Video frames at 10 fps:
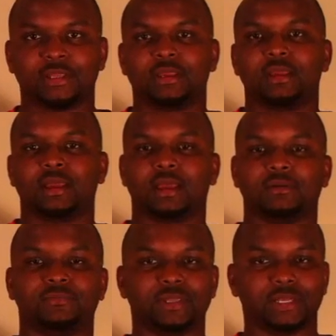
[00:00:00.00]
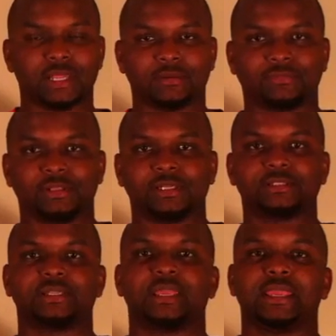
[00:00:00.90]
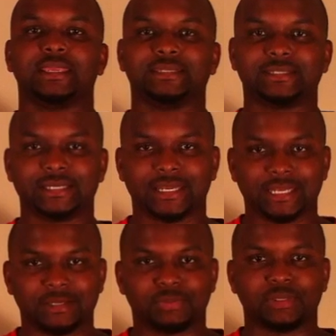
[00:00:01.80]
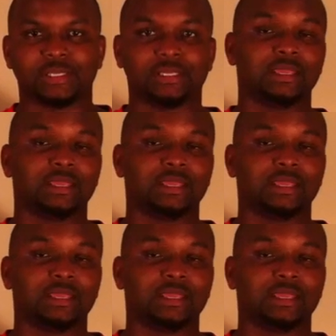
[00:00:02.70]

via Netflix. It's 1080p.